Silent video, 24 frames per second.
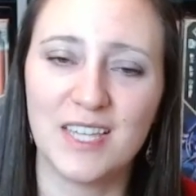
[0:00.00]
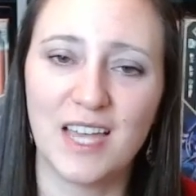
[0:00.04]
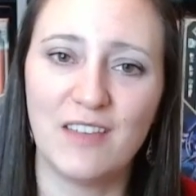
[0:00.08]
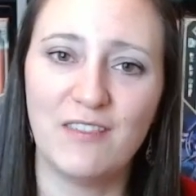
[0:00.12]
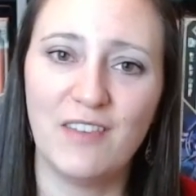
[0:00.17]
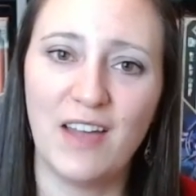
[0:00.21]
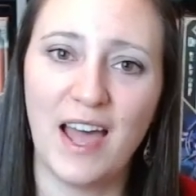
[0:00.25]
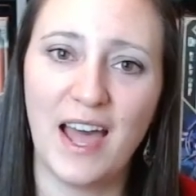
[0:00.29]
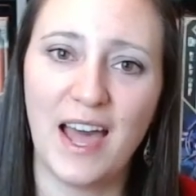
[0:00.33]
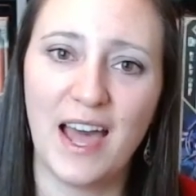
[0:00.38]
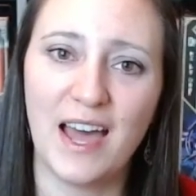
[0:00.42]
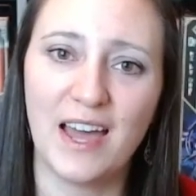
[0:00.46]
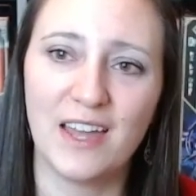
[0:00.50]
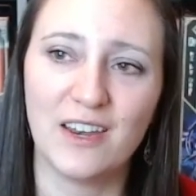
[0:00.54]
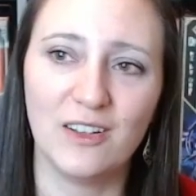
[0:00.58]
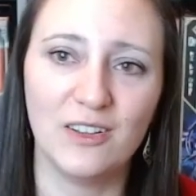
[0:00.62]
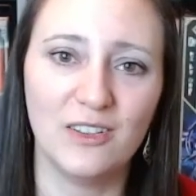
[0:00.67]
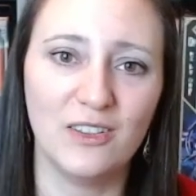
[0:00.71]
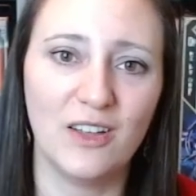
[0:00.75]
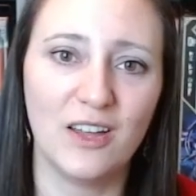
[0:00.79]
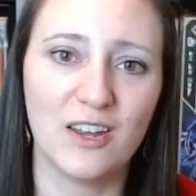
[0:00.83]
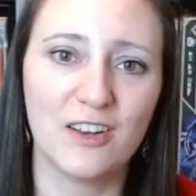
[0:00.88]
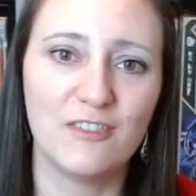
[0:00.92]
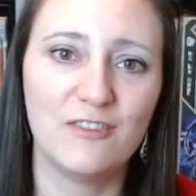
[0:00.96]
I've had a
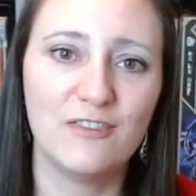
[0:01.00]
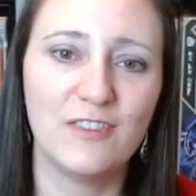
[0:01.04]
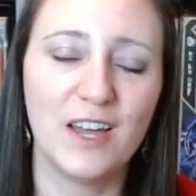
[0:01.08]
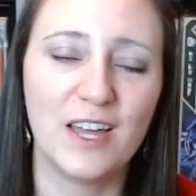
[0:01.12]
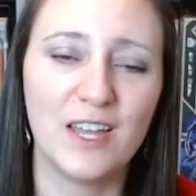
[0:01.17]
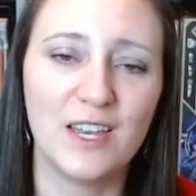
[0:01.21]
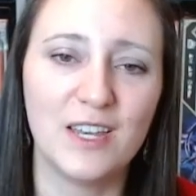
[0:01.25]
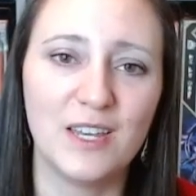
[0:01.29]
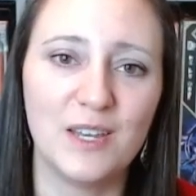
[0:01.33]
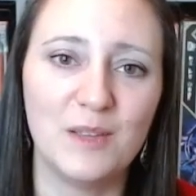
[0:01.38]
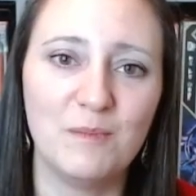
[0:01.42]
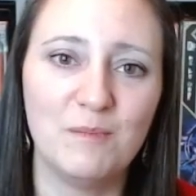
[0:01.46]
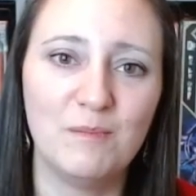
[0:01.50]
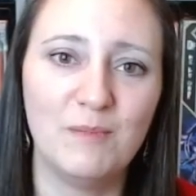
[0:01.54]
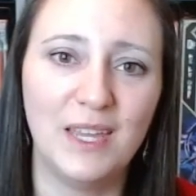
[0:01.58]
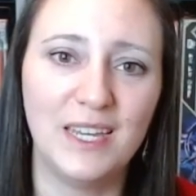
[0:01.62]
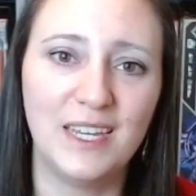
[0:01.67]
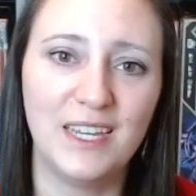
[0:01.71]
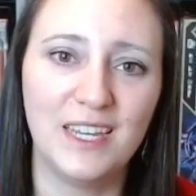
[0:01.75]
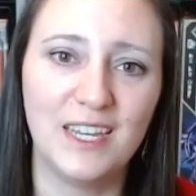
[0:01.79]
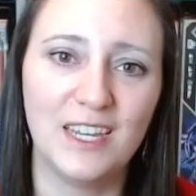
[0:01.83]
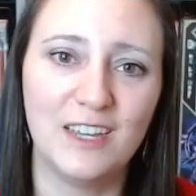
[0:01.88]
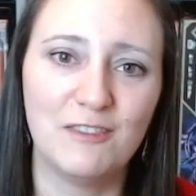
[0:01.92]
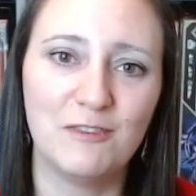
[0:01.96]
lot of fun
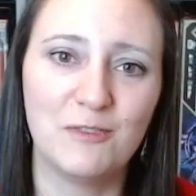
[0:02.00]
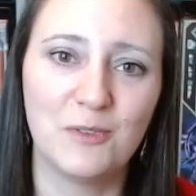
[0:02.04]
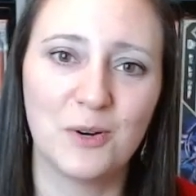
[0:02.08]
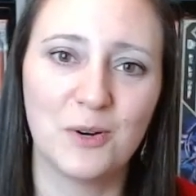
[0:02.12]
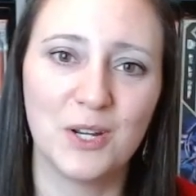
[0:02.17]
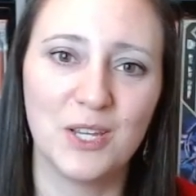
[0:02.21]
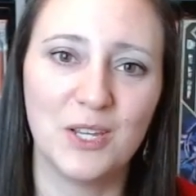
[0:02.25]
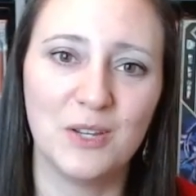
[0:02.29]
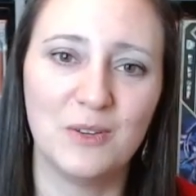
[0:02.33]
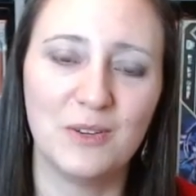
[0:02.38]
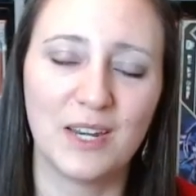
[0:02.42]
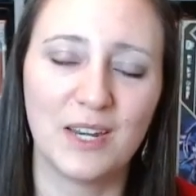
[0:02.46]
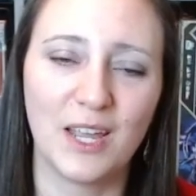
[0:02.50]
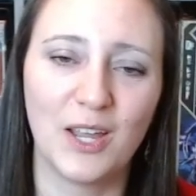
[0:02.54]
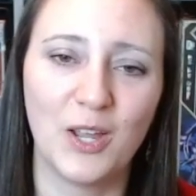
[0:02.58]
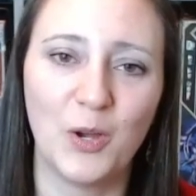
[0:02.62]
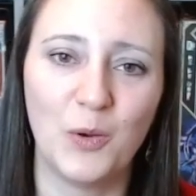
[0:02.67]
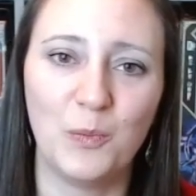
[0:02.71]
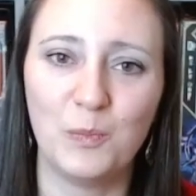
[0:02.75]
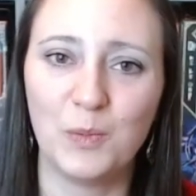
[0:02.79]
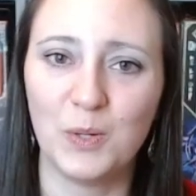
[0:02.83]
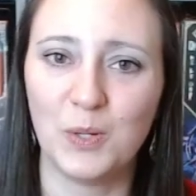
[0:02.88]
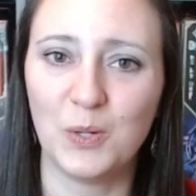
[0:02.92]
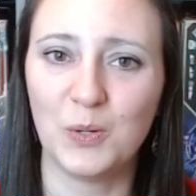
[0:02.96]
making it for you, and I
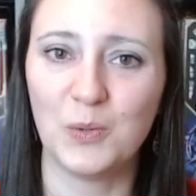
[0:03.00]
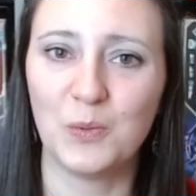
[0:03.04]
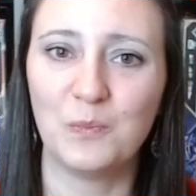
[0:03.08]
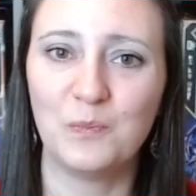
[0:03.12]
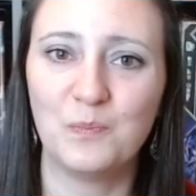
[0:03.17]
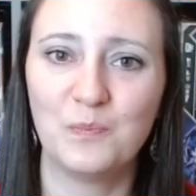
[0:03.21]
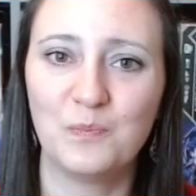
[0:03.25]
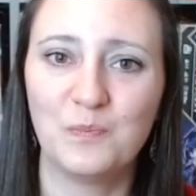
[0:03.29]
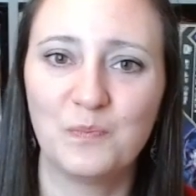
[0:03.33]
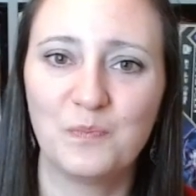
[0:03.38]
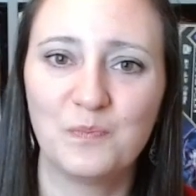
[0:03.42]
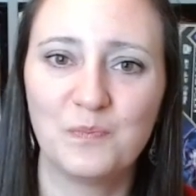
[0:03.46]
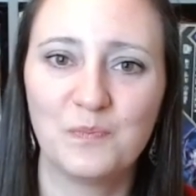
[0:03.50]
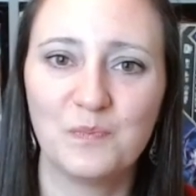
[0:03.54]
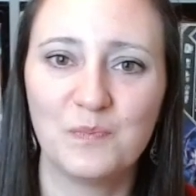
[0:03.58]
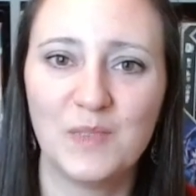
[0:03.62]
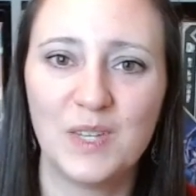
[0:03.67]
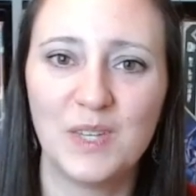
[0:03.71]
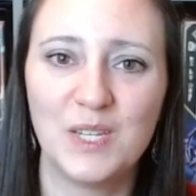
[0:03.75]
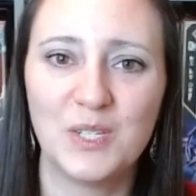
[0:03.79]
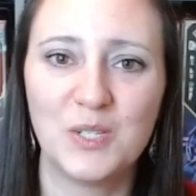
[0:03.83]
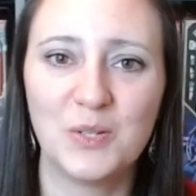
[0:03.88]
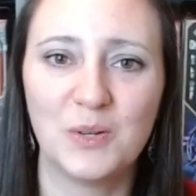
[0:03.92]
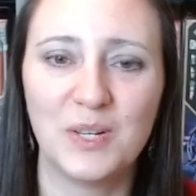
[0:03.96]
hope you
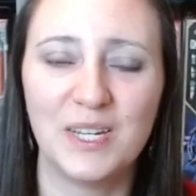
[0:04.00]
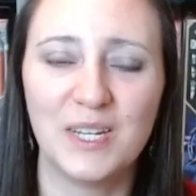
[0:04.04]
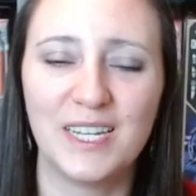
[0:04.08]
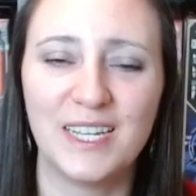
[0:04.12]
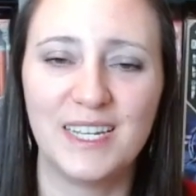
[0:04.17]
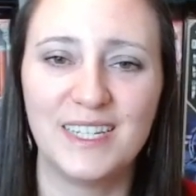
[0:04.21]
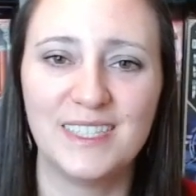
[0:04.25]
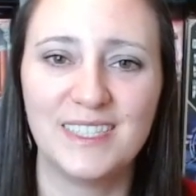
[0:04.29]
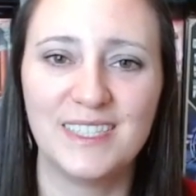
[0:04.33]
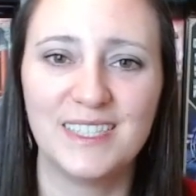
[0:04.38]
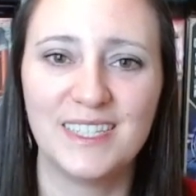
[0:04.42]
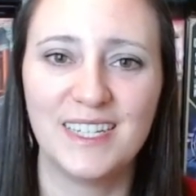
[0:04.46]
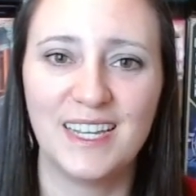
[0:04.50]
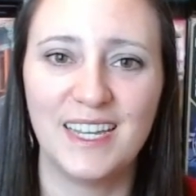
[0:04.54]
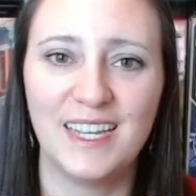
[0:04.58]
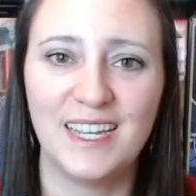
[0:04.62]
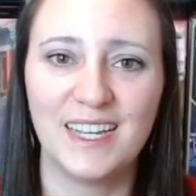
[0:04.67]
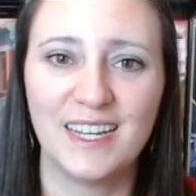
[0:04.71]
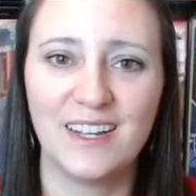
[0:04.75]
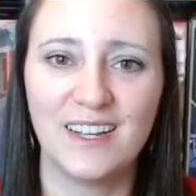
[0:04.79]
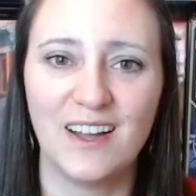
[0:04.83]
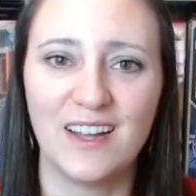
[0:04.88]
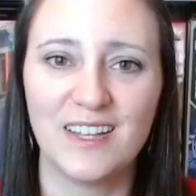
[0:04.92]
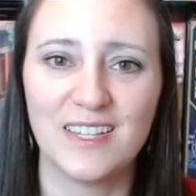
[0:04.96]
enjoyed it
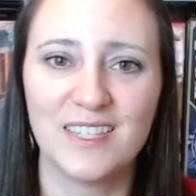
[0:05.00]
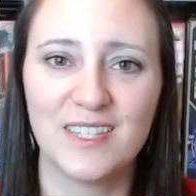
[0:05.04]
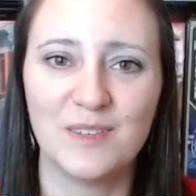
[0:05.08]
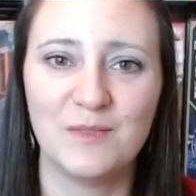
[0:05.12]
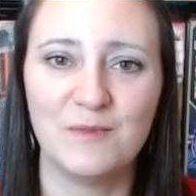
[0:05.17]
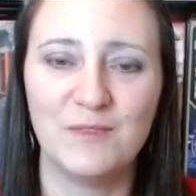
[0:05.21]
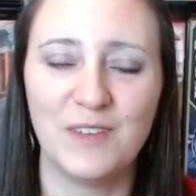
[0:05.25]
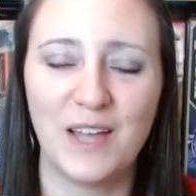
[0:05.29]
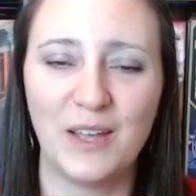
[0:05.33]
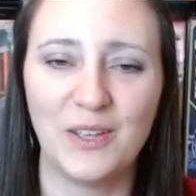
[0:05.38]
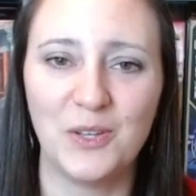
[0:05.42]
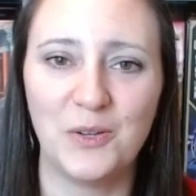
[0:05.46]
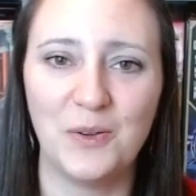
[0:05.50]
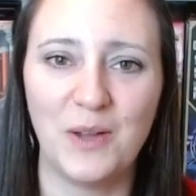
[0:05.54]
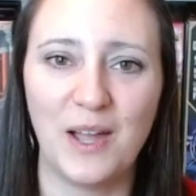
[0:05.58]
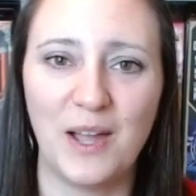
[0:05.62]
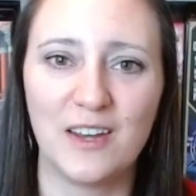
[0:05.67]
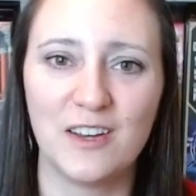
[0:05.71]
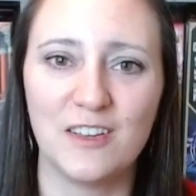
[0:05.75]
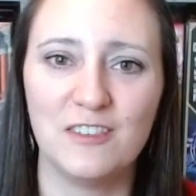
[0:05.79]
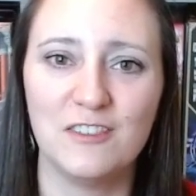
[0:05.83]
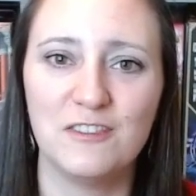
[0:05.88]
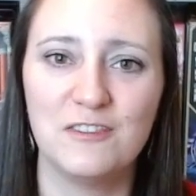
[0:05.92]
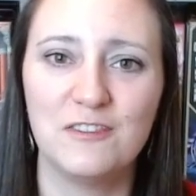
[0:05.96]
and got some value
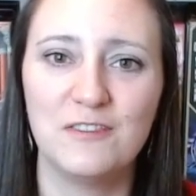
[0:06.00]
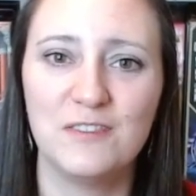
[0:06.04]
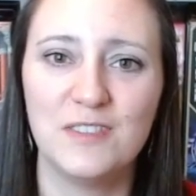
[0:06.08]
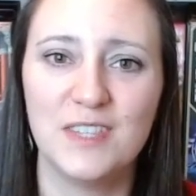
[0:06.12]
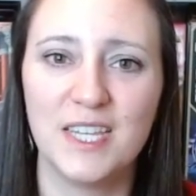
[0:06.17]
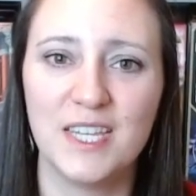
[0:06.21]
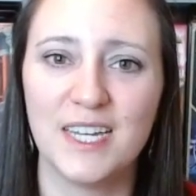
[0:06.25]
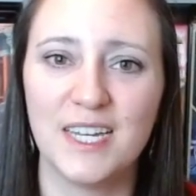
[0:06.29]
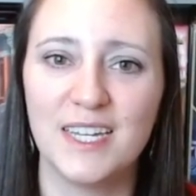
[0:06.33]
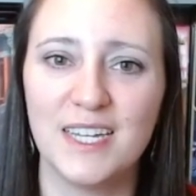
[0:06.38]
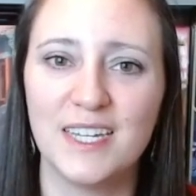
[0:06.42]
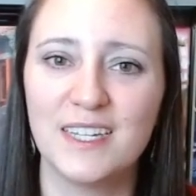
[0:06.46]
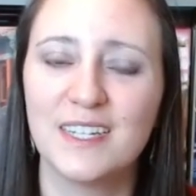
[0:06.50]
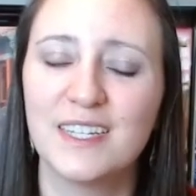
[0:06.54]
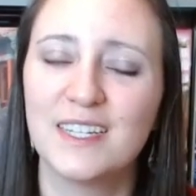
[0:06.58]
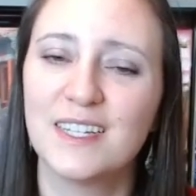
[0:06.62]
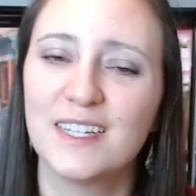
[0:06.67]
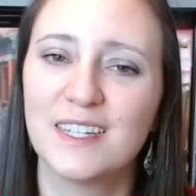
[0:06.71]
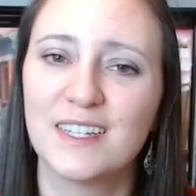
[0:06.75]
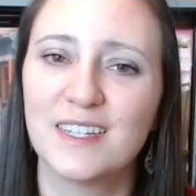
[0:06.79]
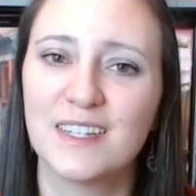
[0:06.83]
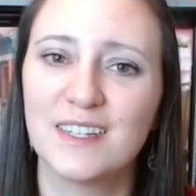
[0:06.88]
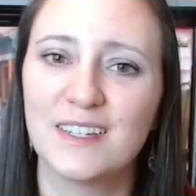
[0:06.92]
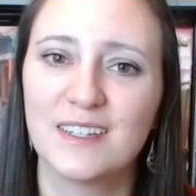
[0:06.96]
out of the
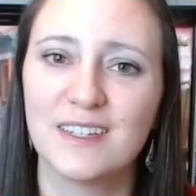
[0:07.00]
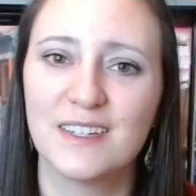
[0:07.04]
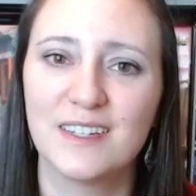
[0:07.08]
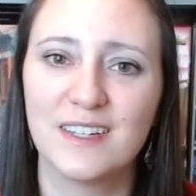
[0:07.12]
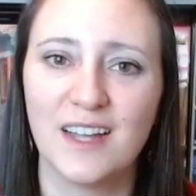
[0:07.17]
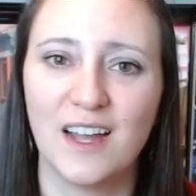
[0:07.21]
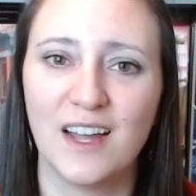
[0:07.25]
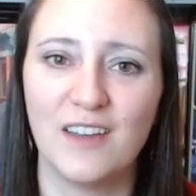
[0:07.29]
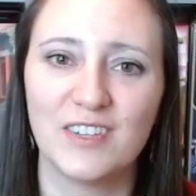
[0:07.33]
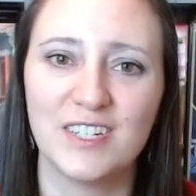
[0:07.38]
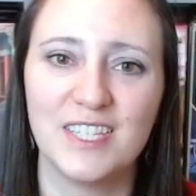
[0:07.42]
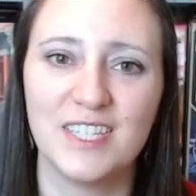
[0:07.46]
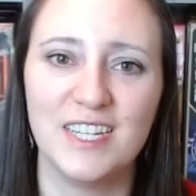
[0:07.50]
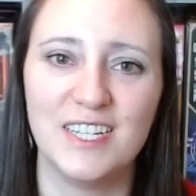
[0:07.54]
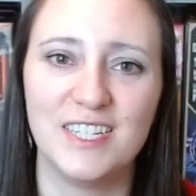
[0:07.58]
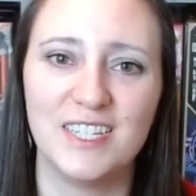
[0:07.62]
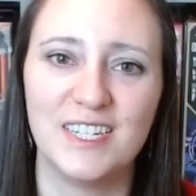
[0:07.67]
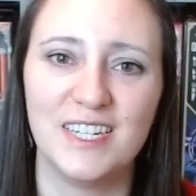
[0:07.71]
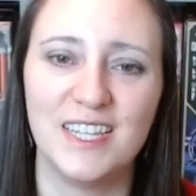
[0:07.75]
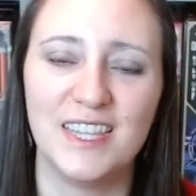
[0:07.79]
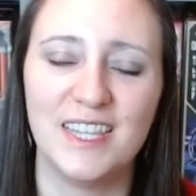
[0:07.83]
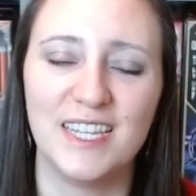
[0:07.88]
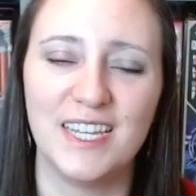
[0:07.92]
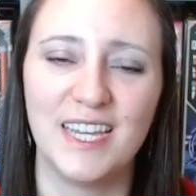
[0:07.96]

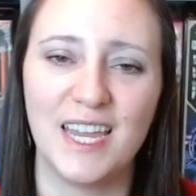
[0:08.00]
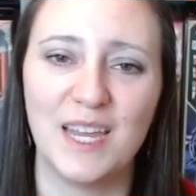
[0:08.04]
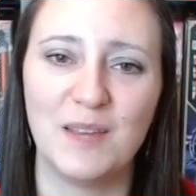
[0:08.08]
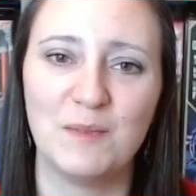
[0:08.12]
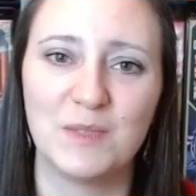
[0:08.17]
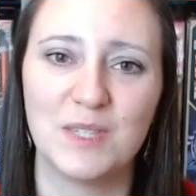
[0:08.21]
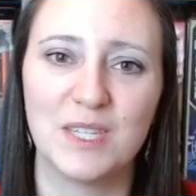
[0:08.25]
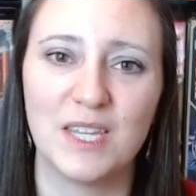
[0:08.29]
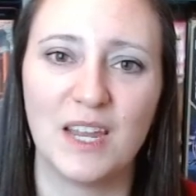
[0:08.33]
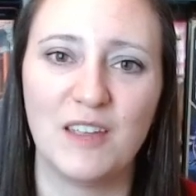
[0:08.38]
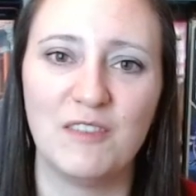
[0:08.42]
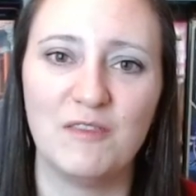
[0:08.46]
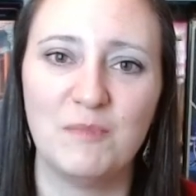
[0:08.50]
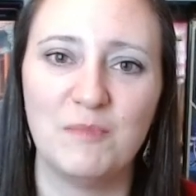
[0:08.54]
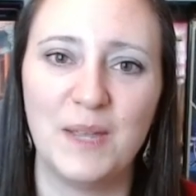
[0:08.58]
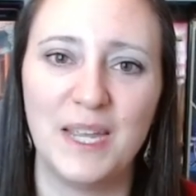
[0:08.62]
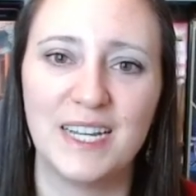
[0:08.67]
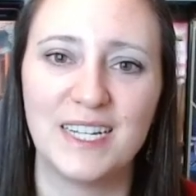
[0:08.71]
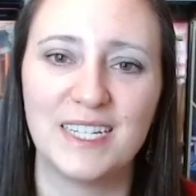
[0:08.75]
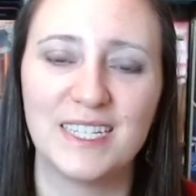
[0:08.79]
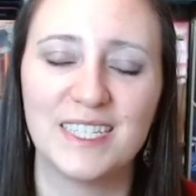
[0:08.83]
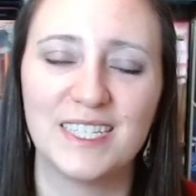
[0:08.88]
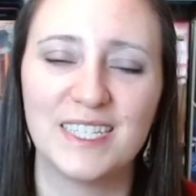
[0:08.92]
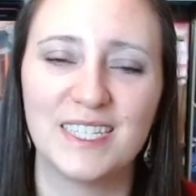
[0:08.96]
conversation and the games that I've
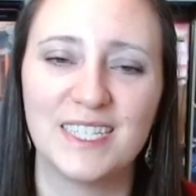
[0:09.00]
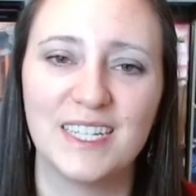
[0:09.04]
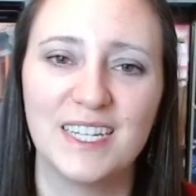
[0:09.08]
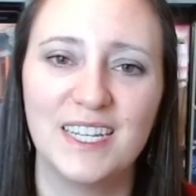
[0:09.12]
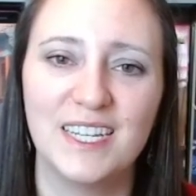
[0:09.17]
picked.